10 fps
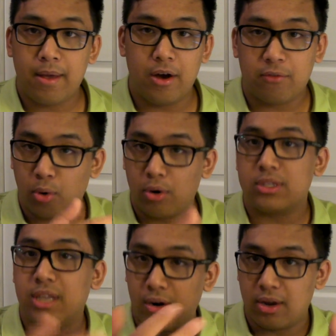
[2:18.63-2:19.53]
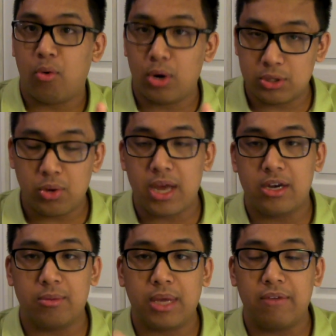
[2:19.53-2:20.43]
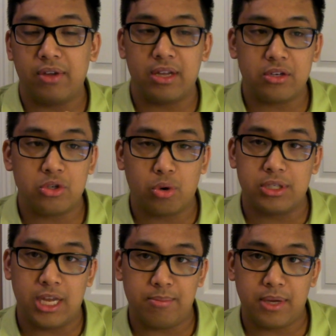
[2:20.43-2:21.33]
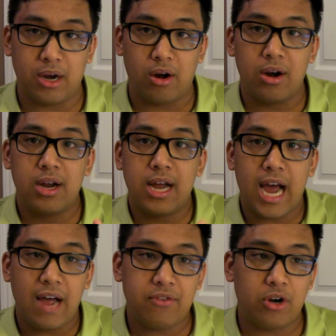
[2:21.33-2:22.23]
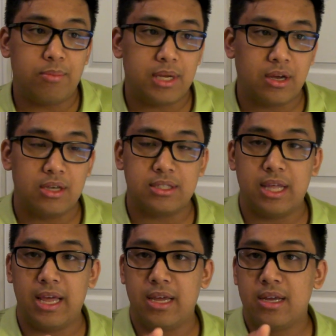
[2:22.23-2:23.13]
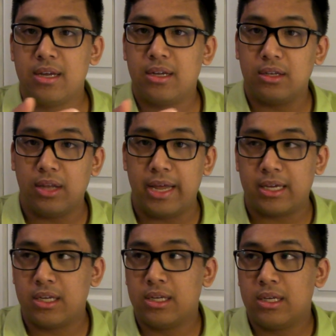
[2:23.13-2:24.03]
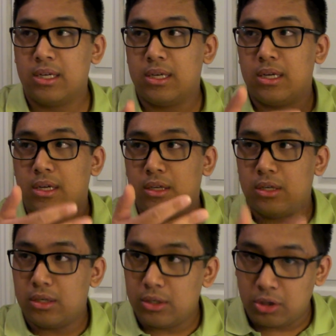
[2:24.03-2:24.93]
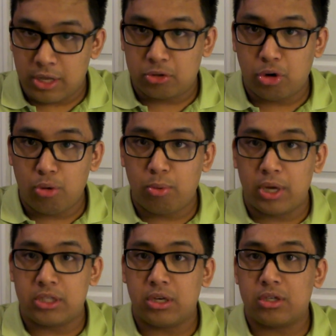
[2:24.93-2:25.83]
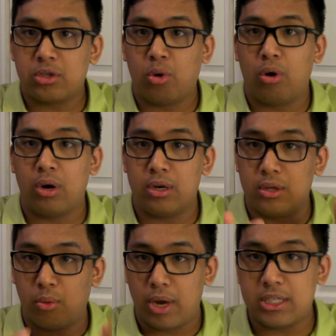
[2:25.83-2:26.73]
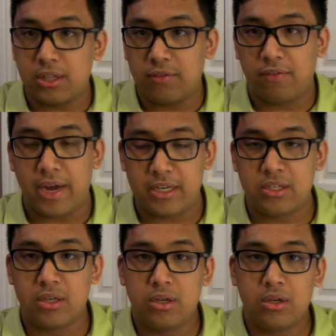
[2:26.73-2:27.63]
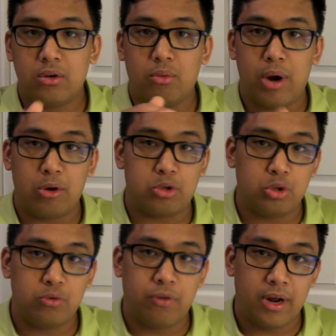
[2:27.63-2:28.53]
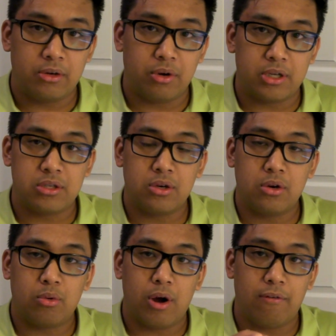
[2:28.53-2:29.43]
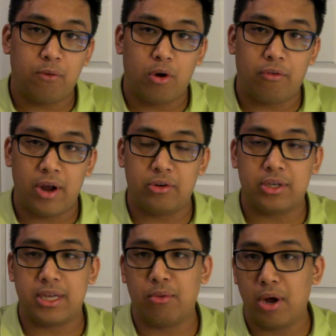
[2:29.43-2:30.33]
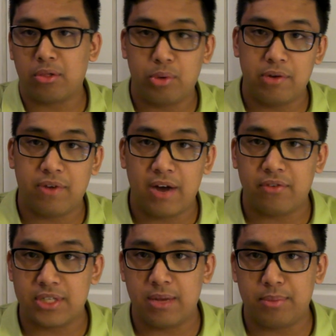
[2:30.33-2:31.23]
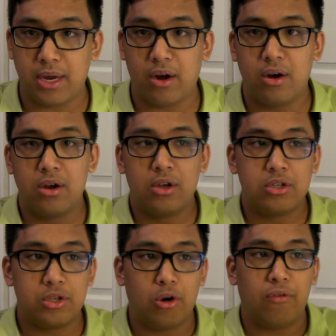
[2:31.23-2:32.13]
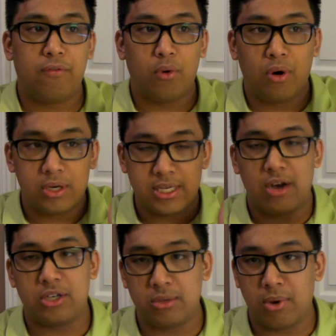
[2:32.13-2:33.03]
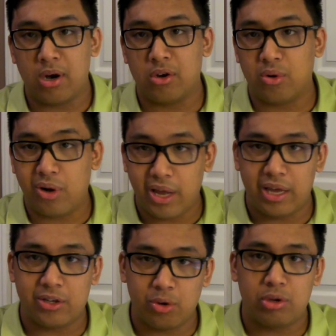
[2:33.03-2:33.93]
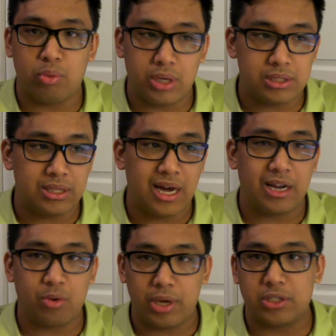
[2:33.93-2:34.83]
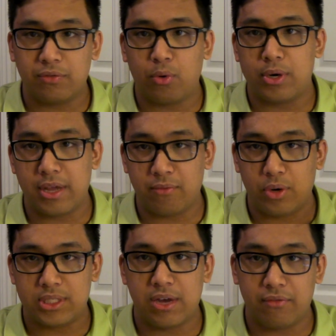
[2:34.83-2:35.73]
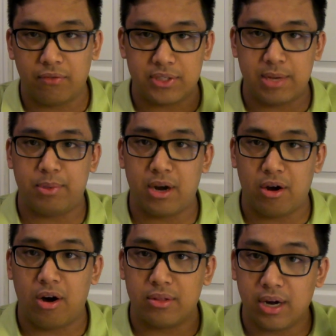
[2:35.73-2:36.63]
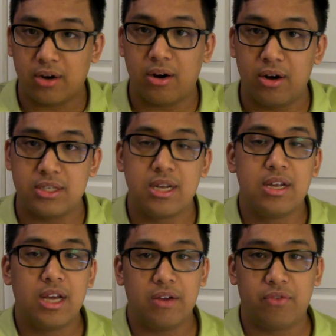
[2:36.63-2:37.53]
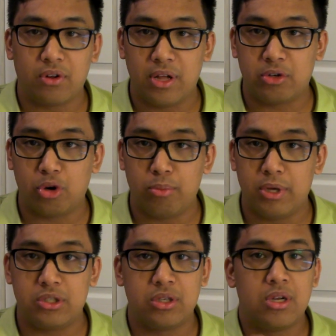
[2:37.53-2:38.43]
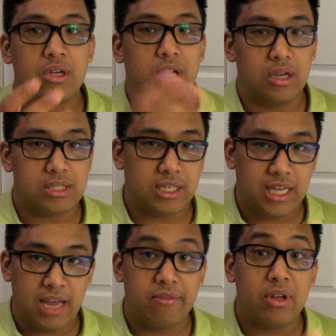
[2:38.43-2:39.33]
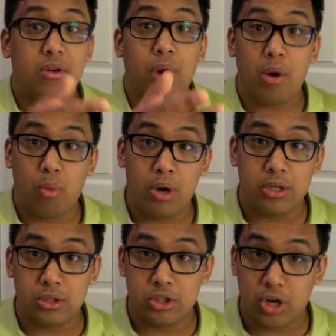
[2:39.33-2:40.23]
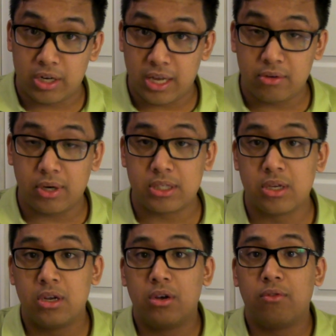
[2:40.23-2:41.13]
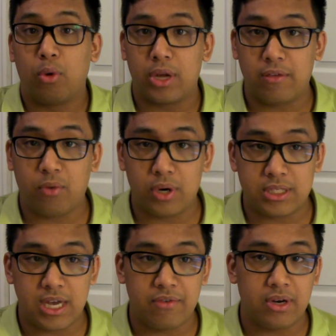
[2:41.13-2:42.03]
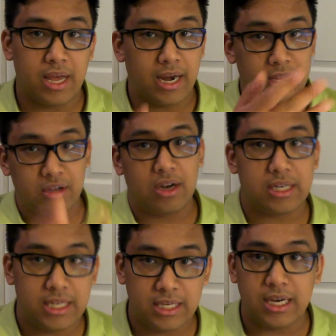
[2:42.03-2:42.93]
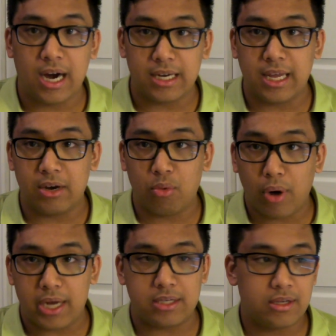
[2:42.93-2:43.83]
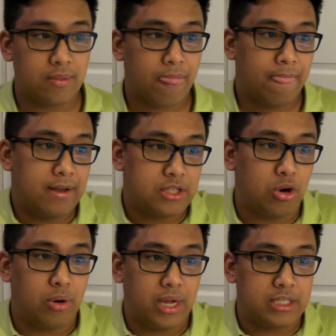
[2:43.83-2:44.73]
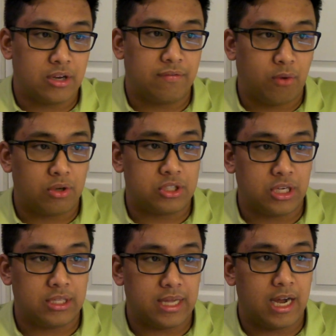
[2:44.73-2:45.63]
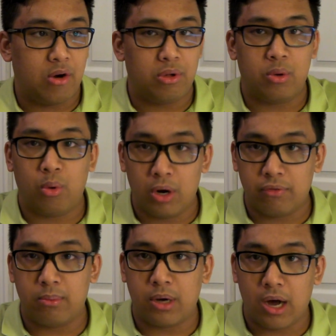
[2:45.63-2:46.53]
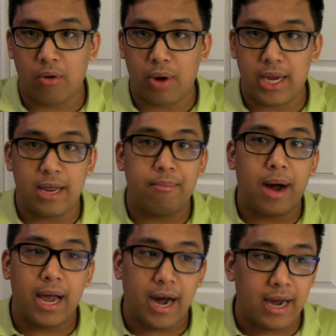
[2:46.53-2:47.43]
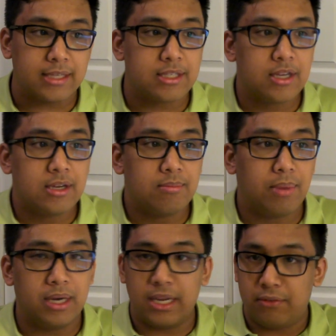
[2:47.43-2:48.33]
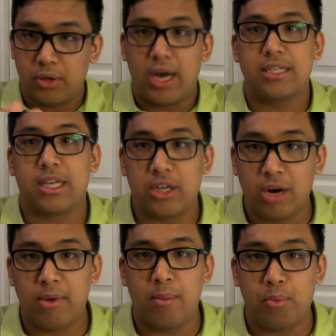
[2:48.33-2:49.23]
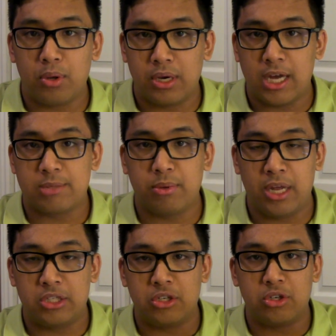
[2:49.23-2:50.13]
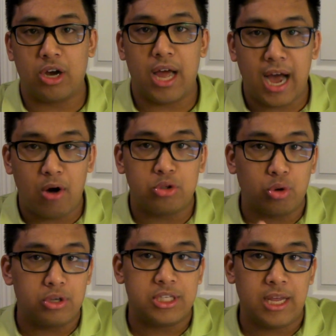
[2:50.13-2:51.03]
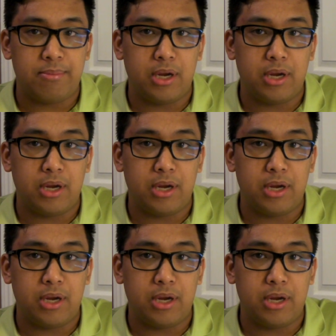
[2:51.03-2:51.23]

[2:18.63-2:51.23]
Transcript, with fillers: Of course, they're the ones who ended up giving it to George St. Pierre after because they, like Glenn Trowbridge, scored the rest of the fight. Round two for Hendricks, round four for Hendricks, and round three and five for St. Pierre. So for Sal D'Amato and Tony Weeks, that equates to 48 47 for St. Pierre on their cards. And for Glenn Trowbridge, because he gave round one to Johnny Hendricks, 48 47, and I thought he got it right. So it's unfortunate that only one of them got right in my eyes. But if you guys can come up with an explanation to how George St.